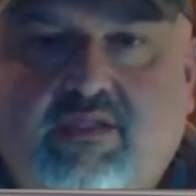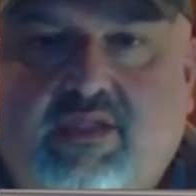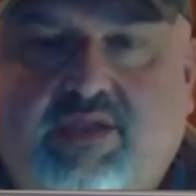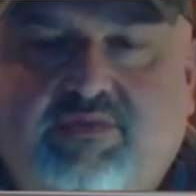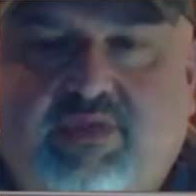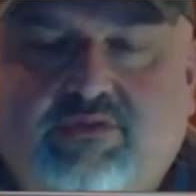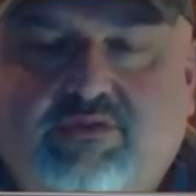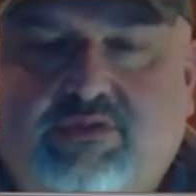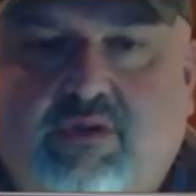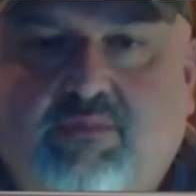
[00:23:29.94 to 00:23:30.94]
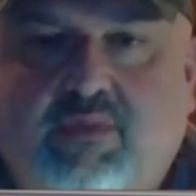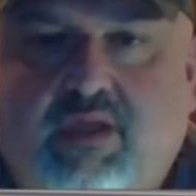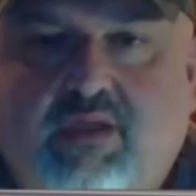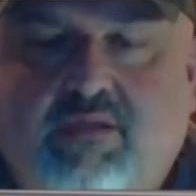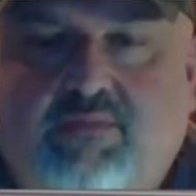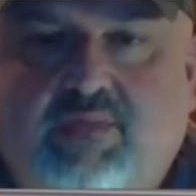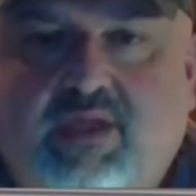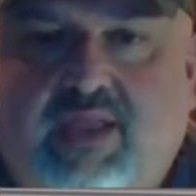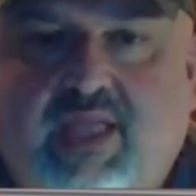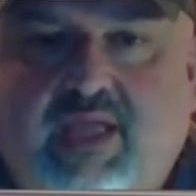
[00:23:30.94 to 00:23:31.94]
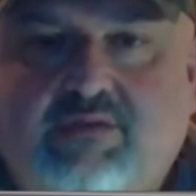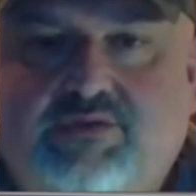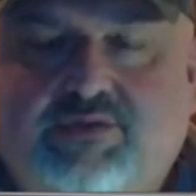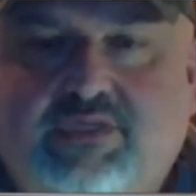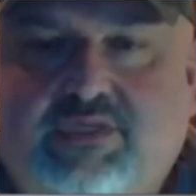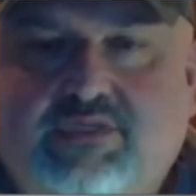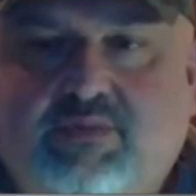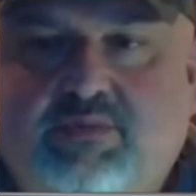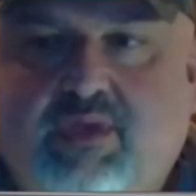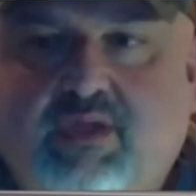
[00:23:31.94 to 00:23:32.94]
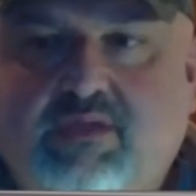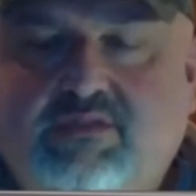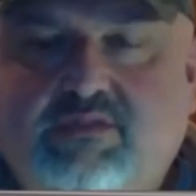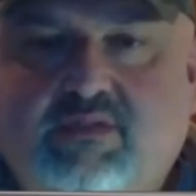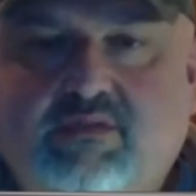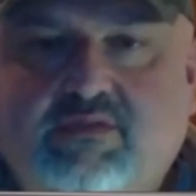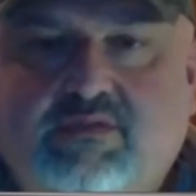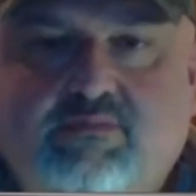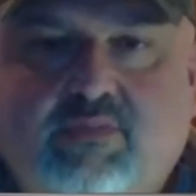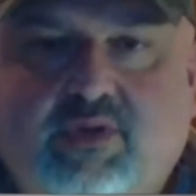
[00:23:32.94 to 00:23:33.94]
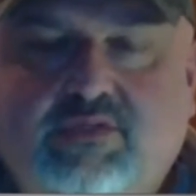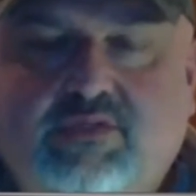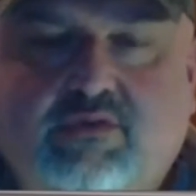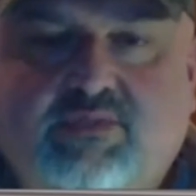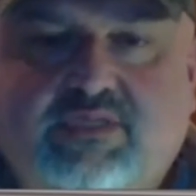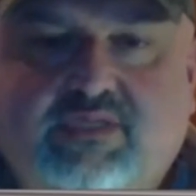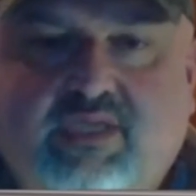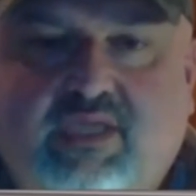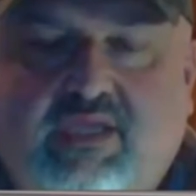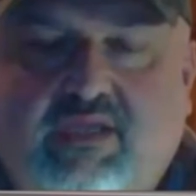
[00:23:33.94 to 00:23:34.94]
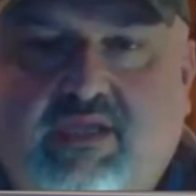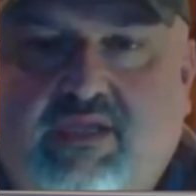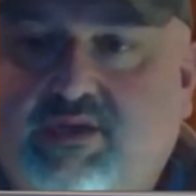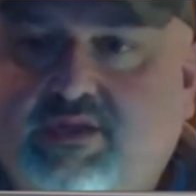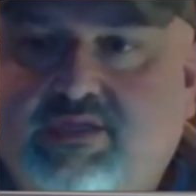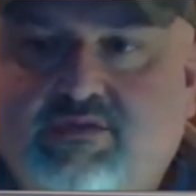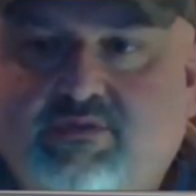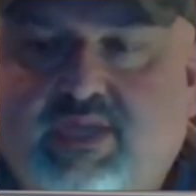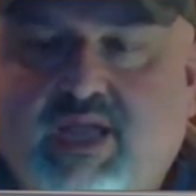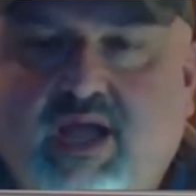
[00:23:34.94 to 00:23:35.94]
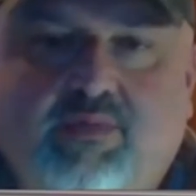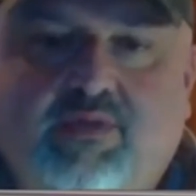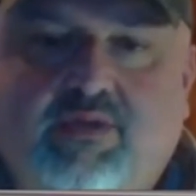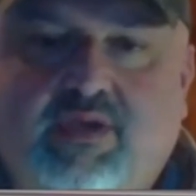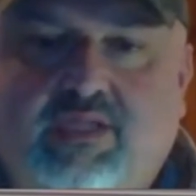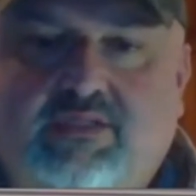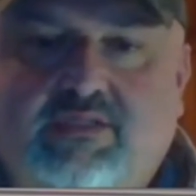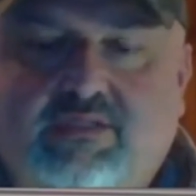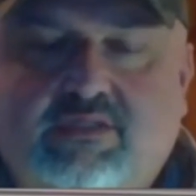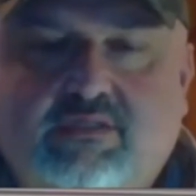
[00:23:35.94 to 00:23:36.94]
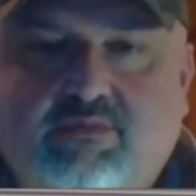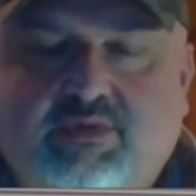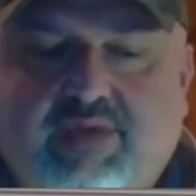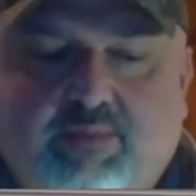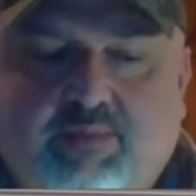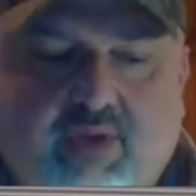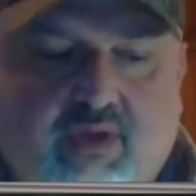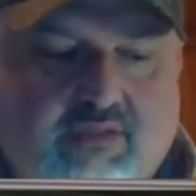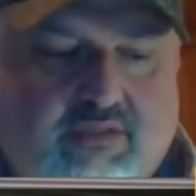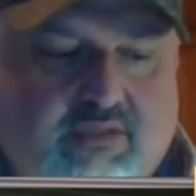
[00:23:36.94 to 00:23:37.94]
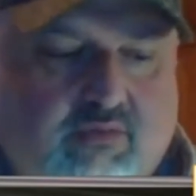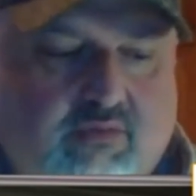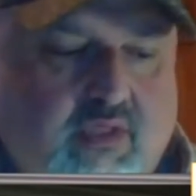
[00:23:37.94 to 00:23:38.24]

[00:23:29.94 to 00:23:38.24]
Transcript: everything's going to start budding out. Trees are going to be budding. The birds are going to be singing, and the turkey's going to be gobbling, and it's going to be right up on us. So,